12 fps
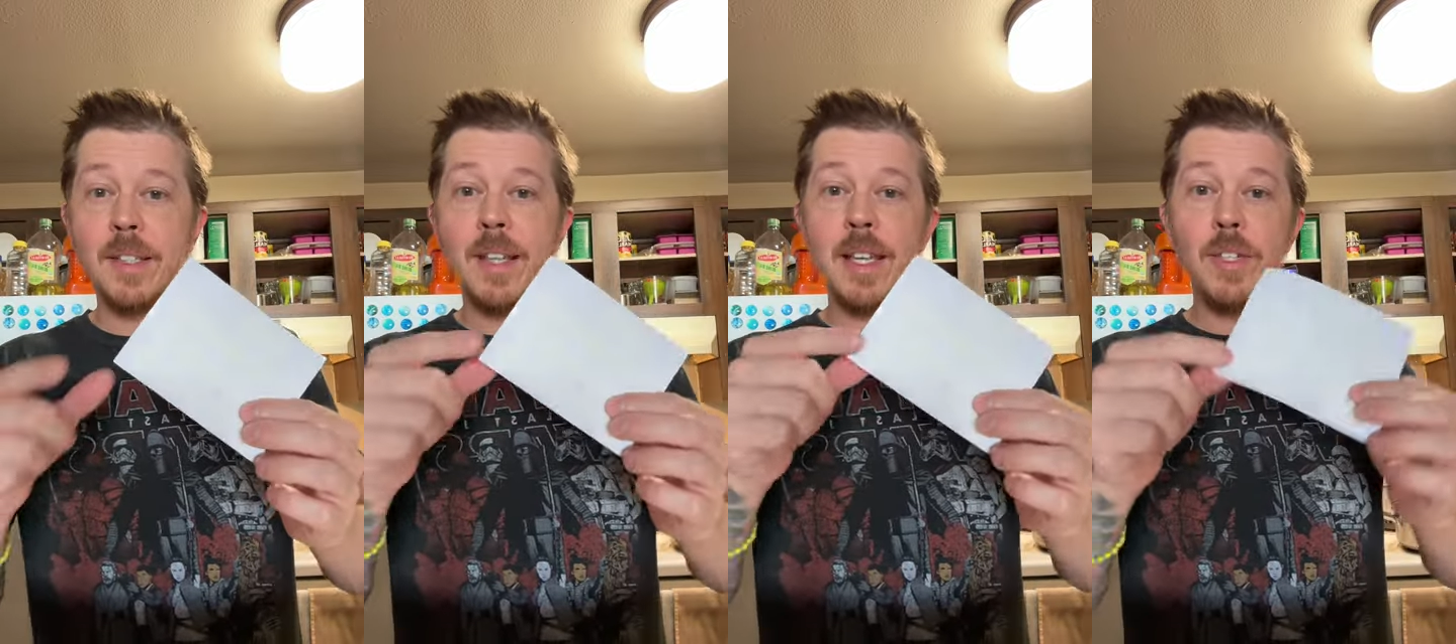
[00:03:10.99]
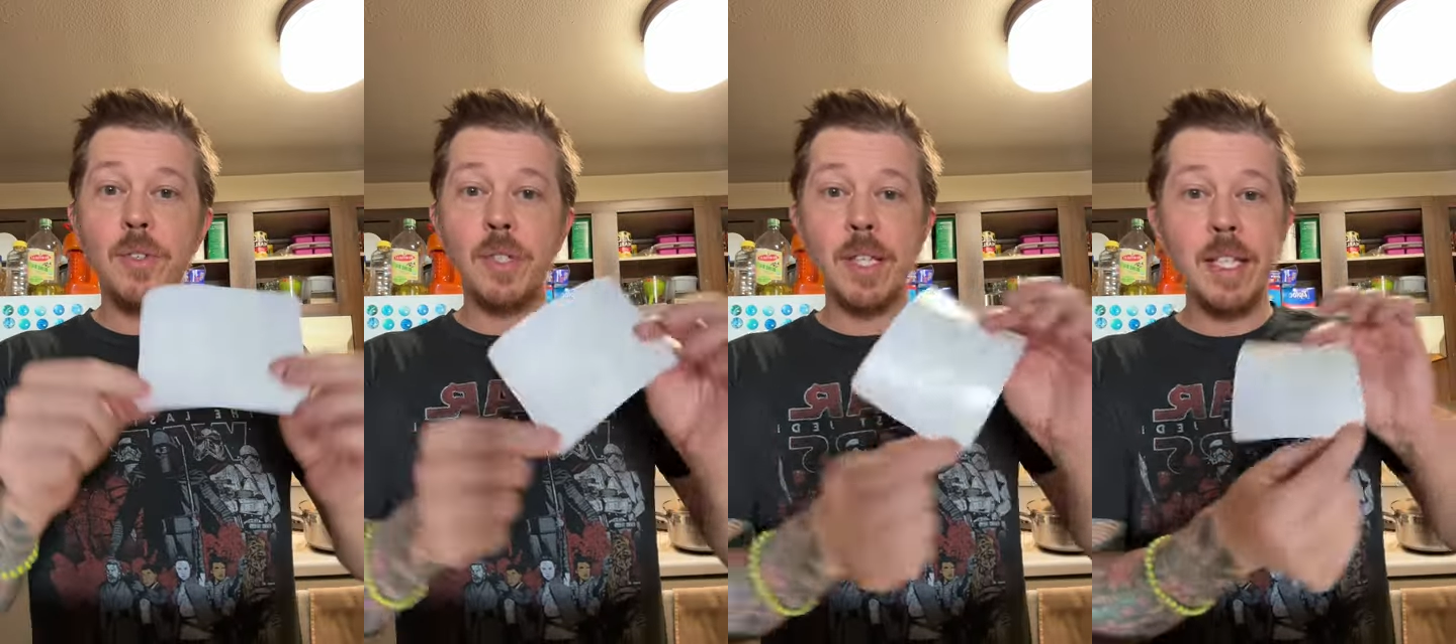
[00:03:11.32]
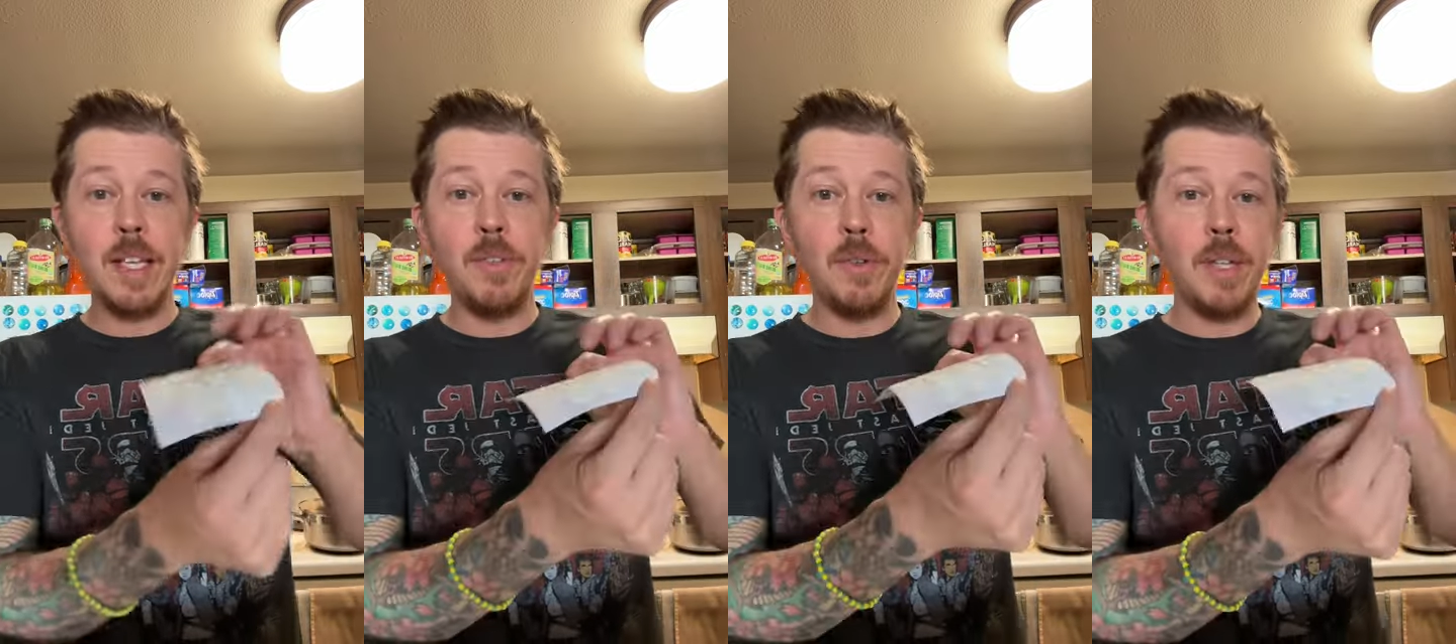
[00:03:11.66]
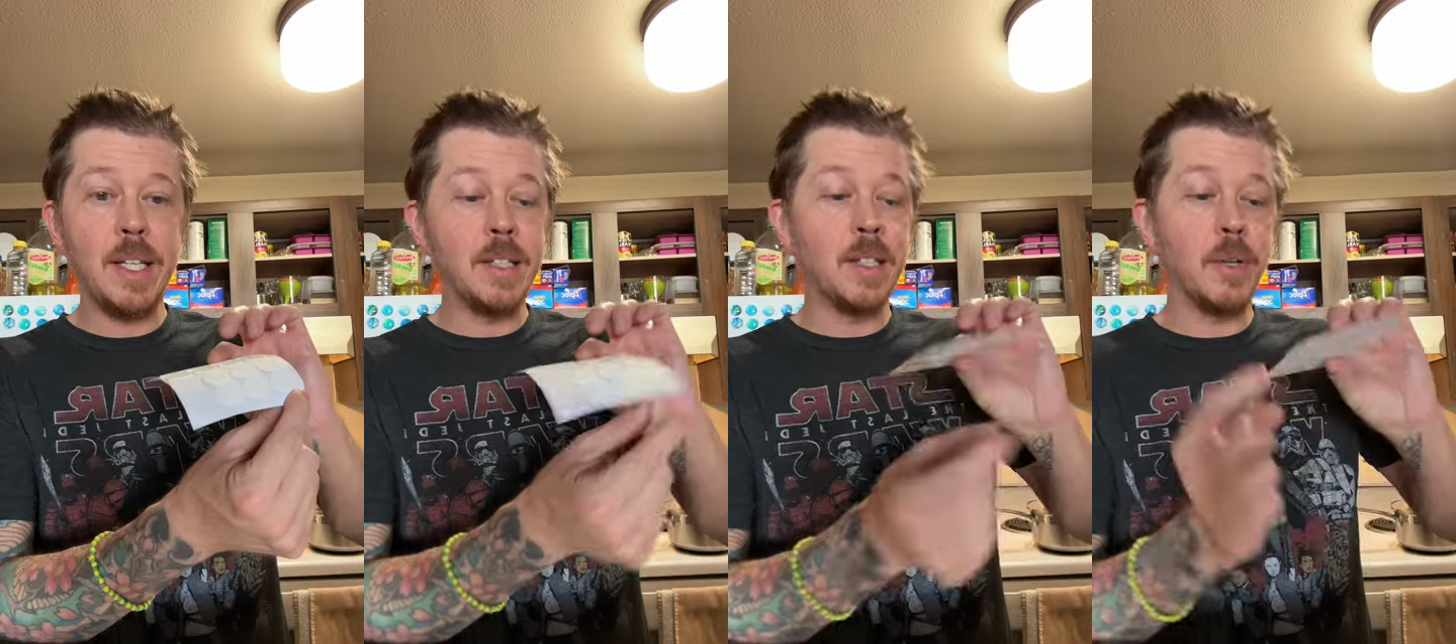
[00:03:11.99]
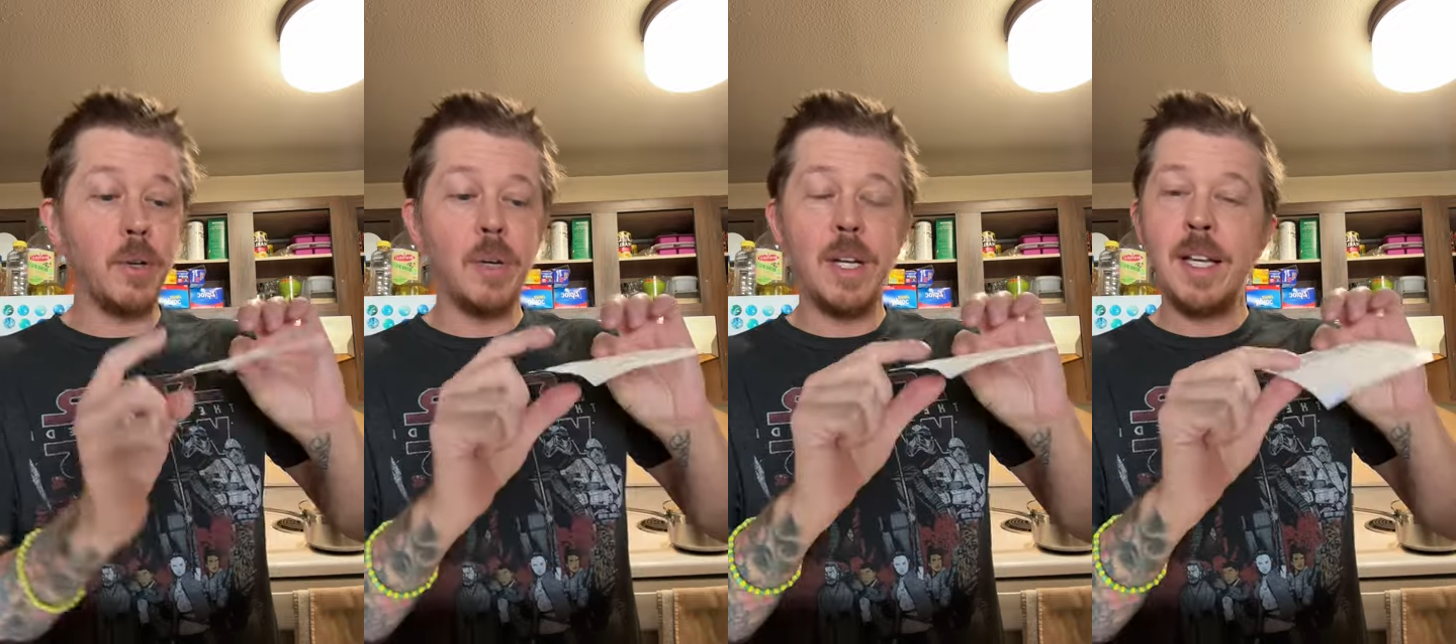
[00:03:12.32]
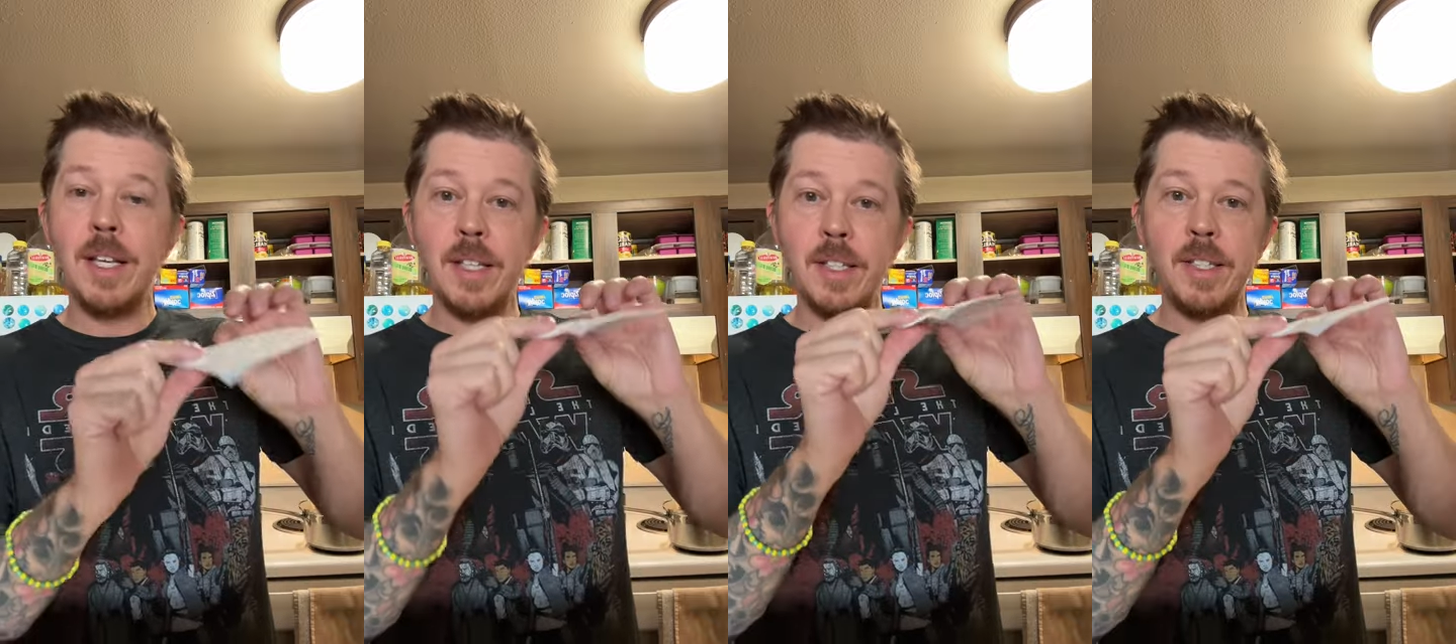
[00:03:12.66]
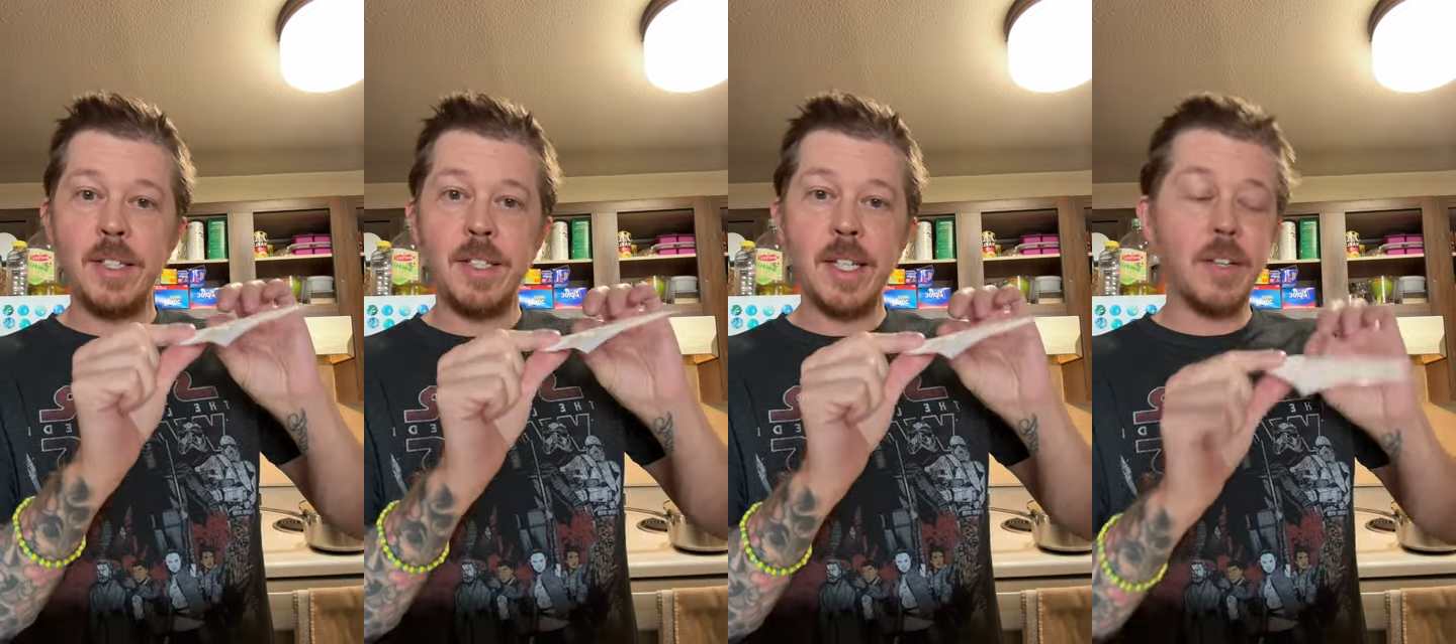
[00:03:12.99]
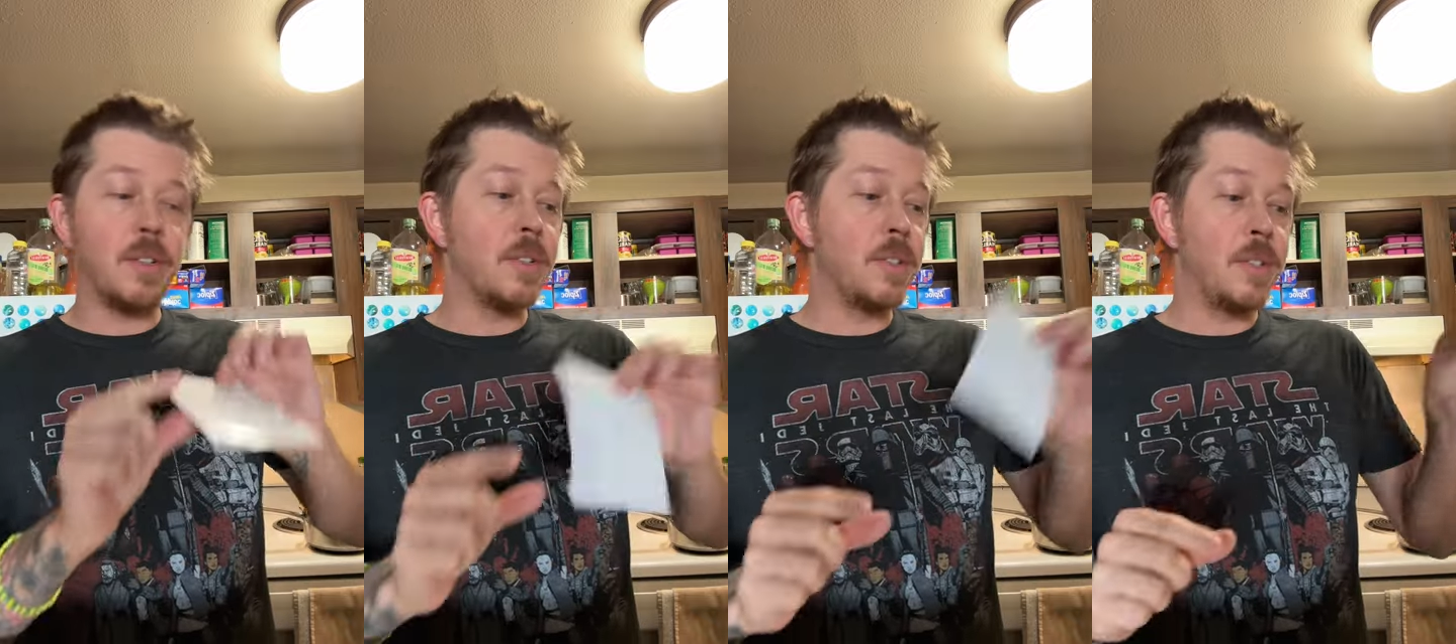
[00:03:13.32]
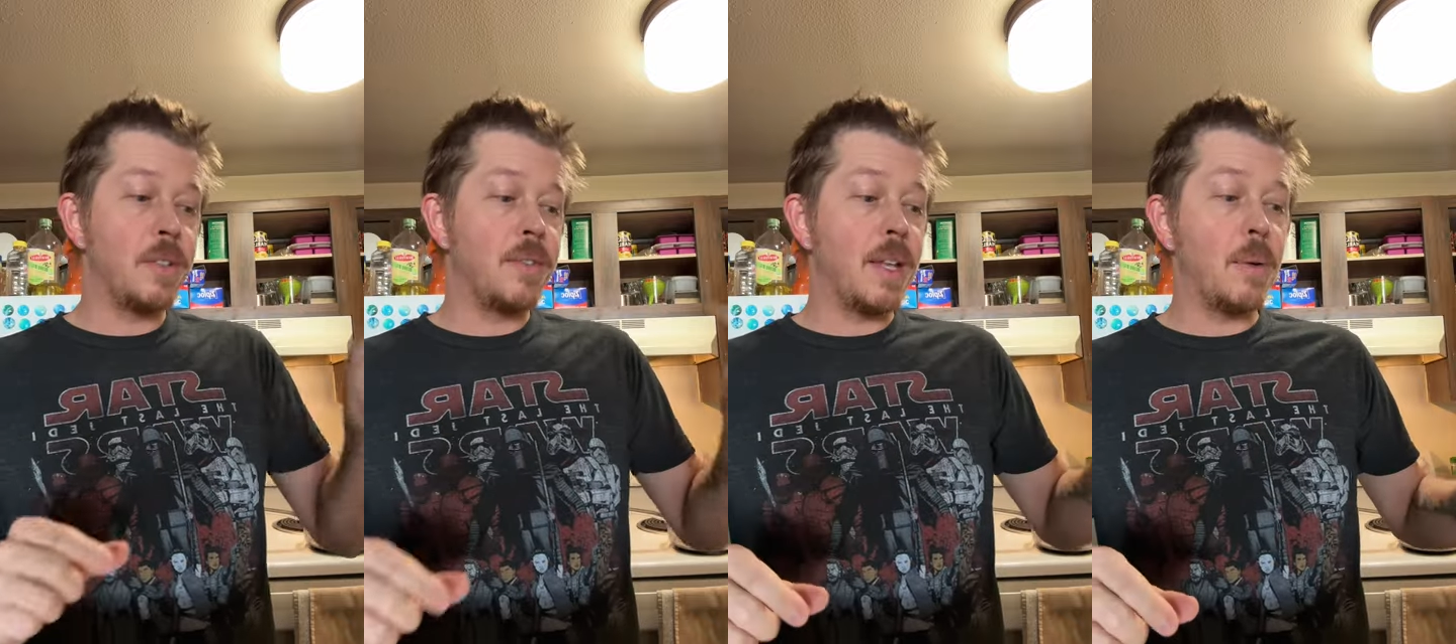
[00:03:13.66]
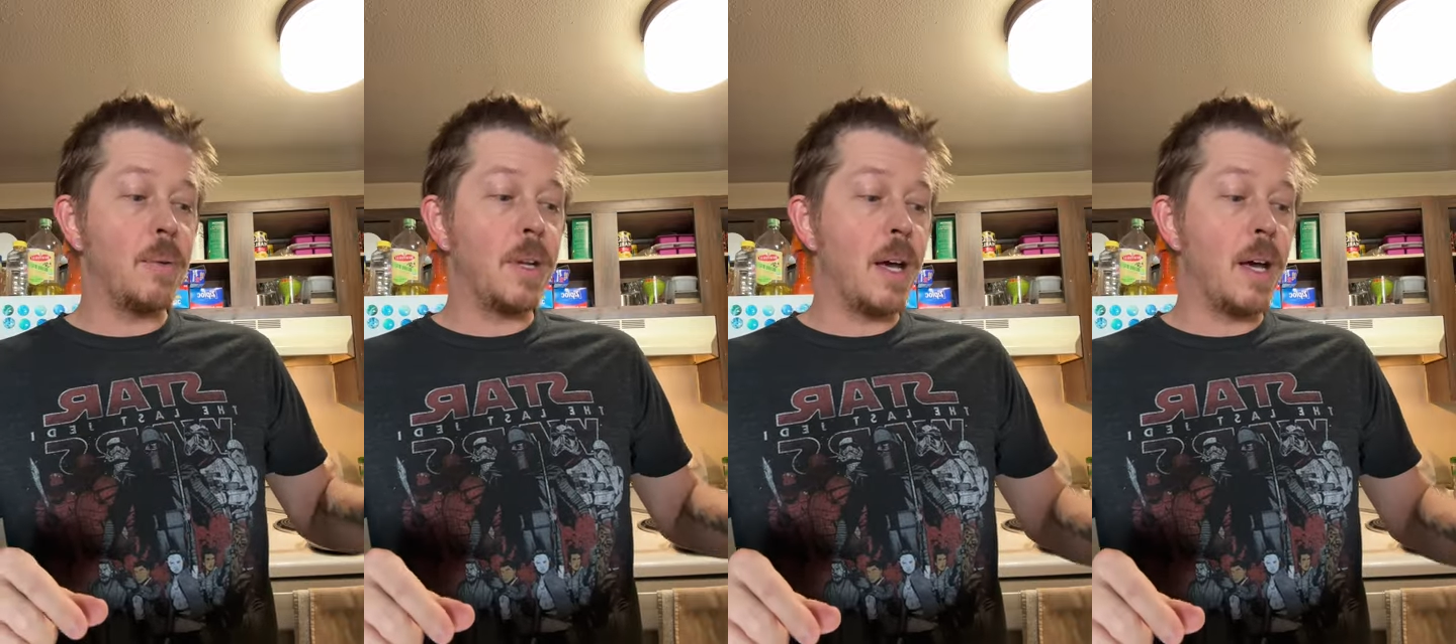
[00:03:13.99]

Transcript: they usually give you these little stickers that